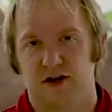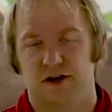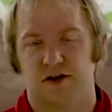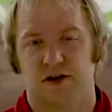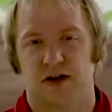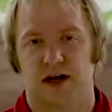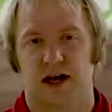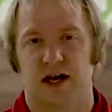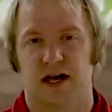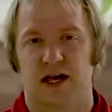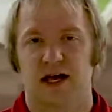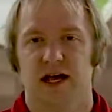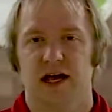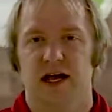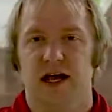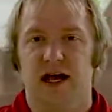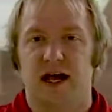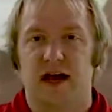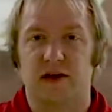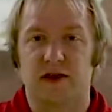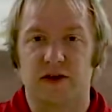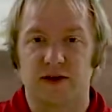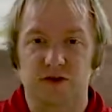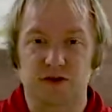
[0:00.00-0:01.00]
Okay?
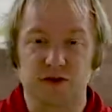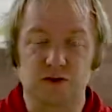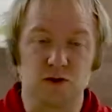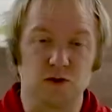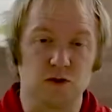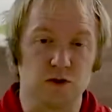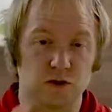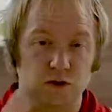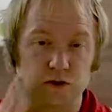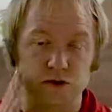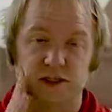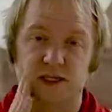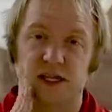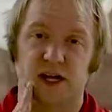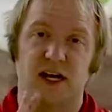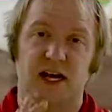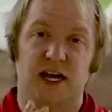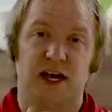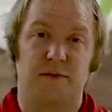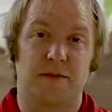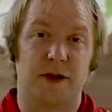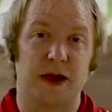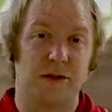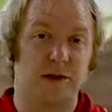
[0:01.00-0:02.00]
And there's rules.
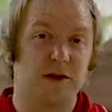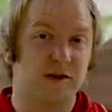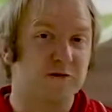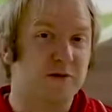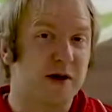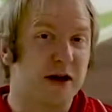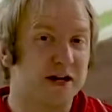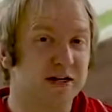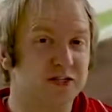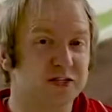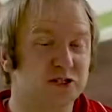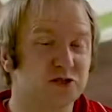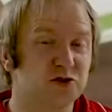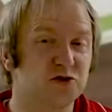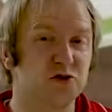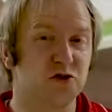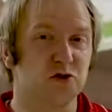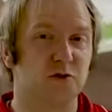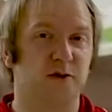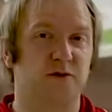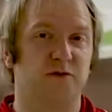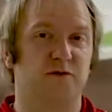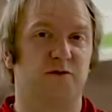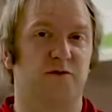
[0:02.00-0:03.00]
Maybe you've been at
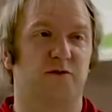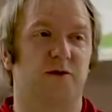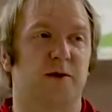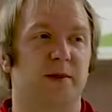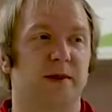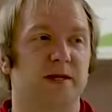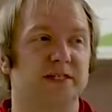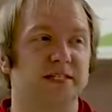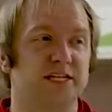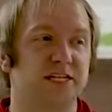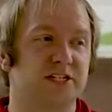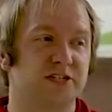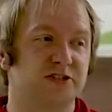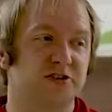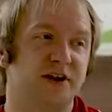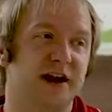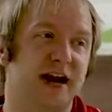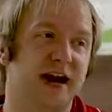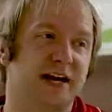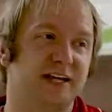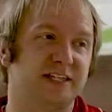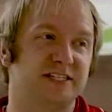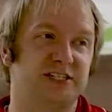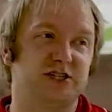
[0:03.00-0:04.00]
school before and the teacher
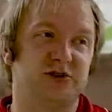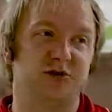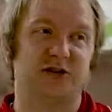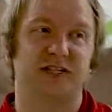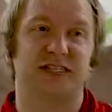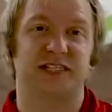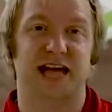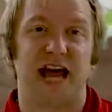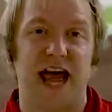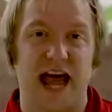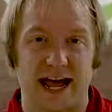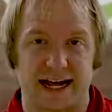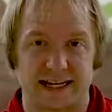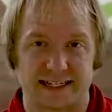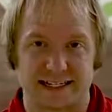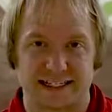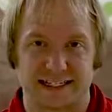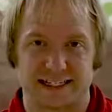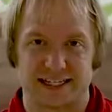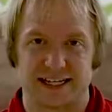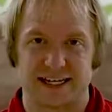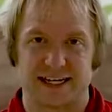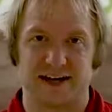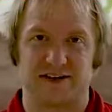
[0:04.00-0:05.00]
hands you a
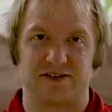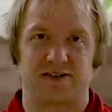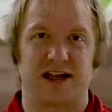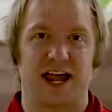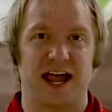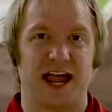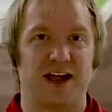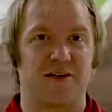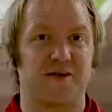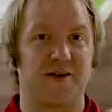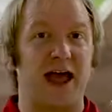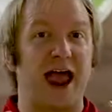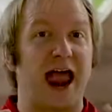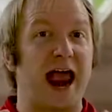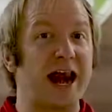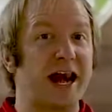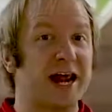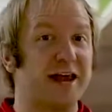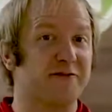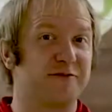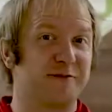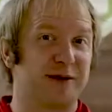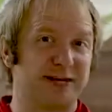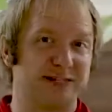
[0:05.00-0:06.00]
test. Okay? If
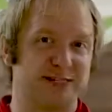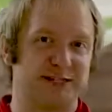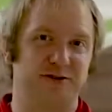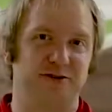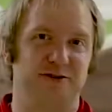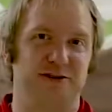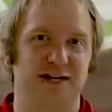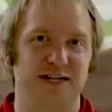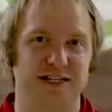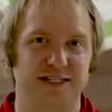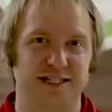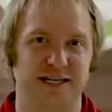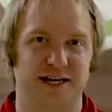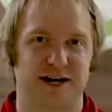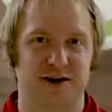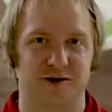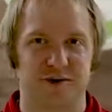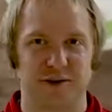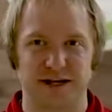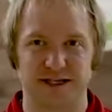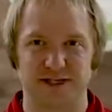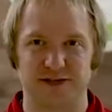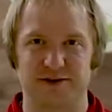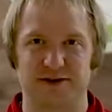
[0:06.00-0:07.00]
any of my students, and I know
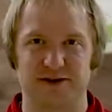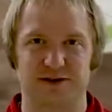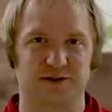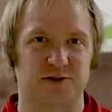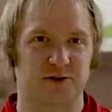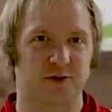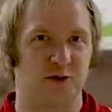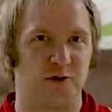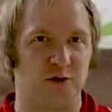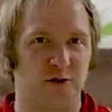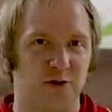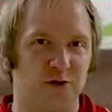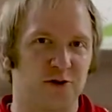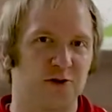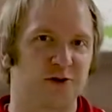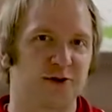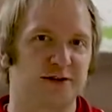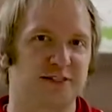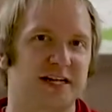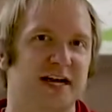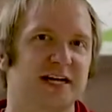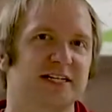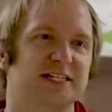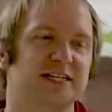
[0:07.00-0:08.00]
my students are older
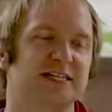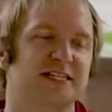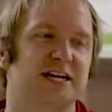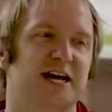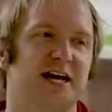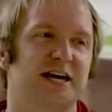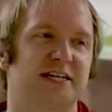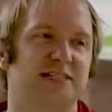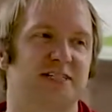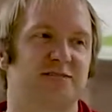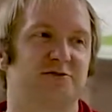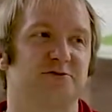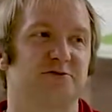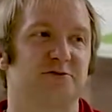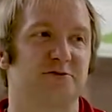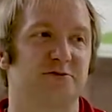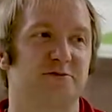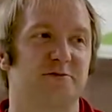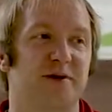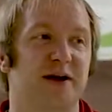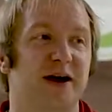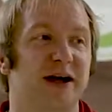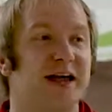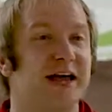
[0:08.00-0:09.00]
because I teach high school,
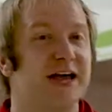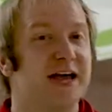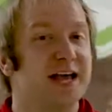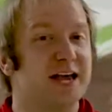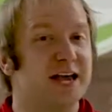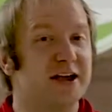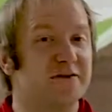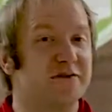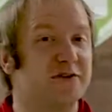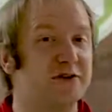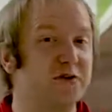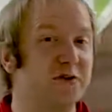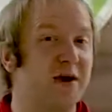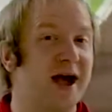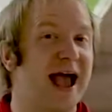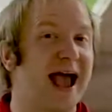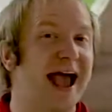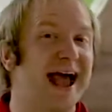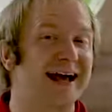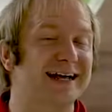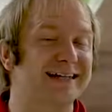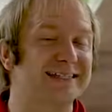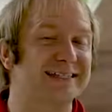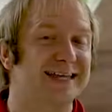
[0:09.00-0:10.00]
but if you
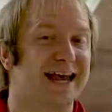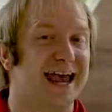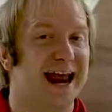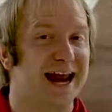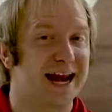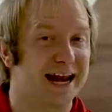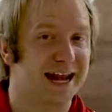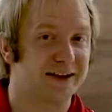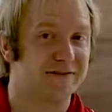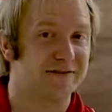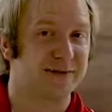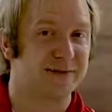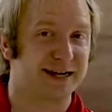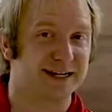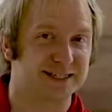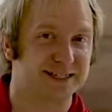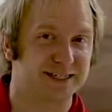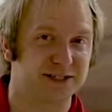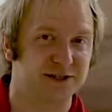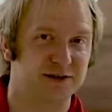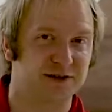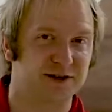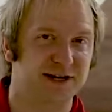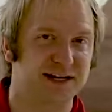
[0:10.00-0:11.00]
asked any of my
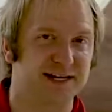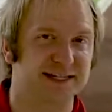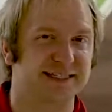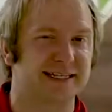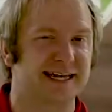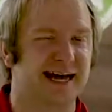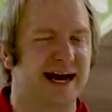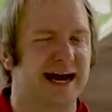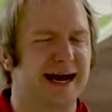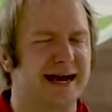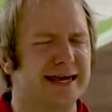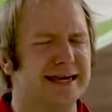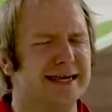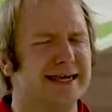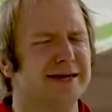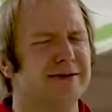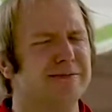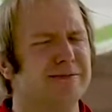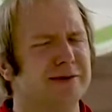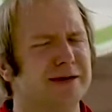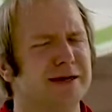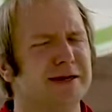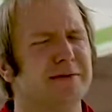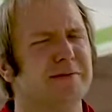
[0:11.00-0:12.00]
students, I
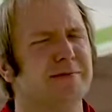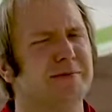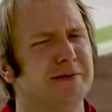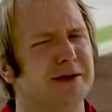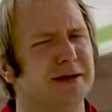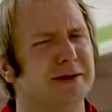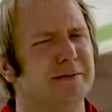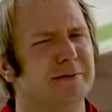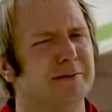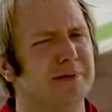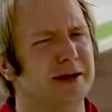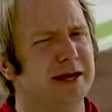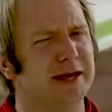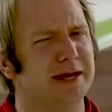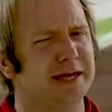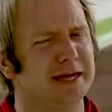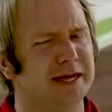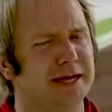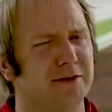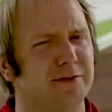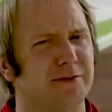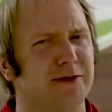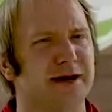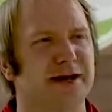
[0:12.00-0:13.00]
can be a bit
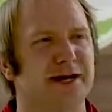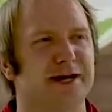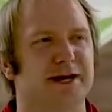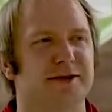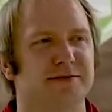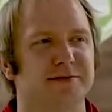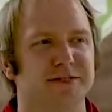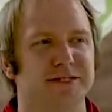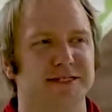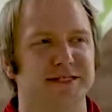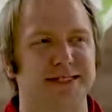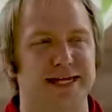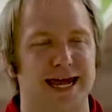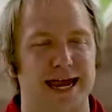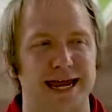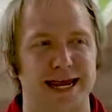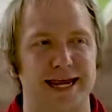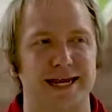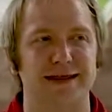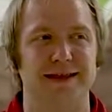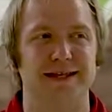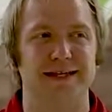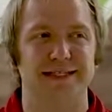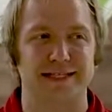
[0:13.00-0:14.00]
picky when it comes to
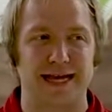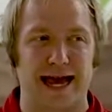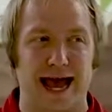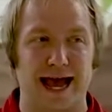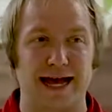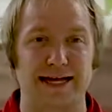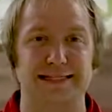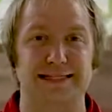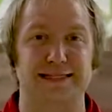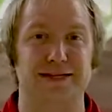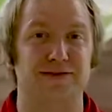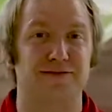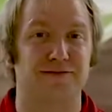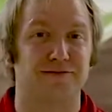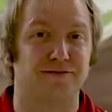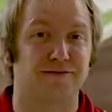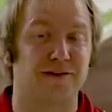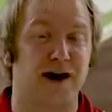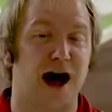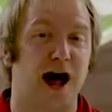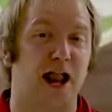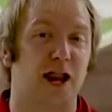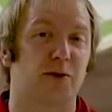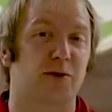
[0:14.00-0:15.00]
taking the test and
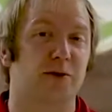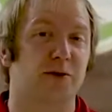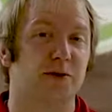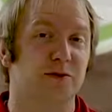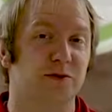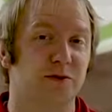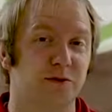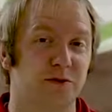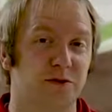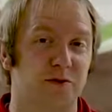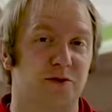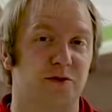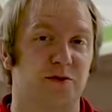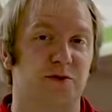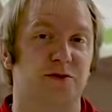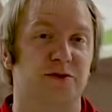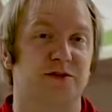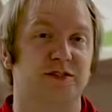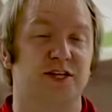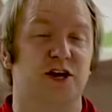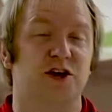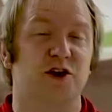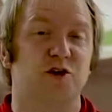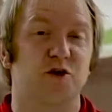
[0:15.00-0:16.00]
following the
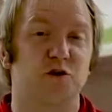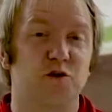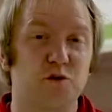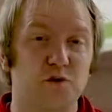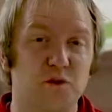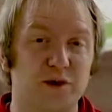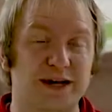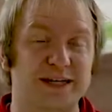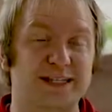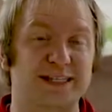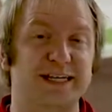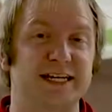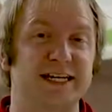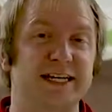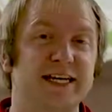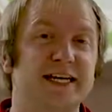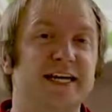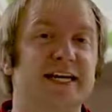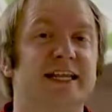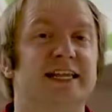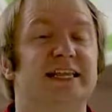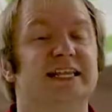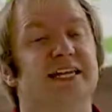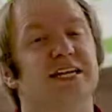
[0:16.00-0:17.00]
rules written
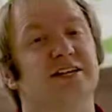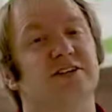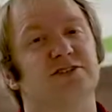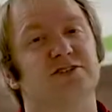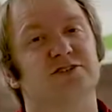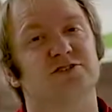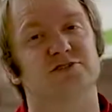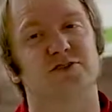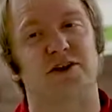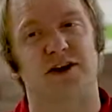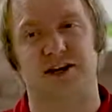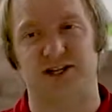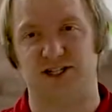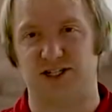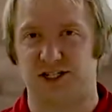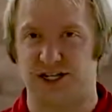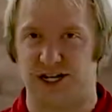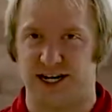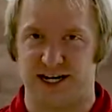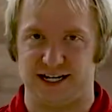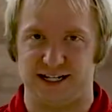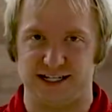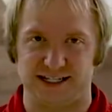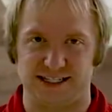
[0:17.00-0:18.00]
in the
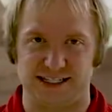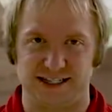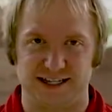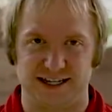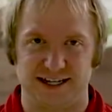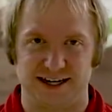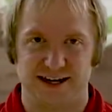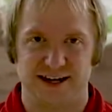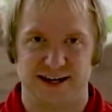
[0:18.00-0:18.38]
instructions.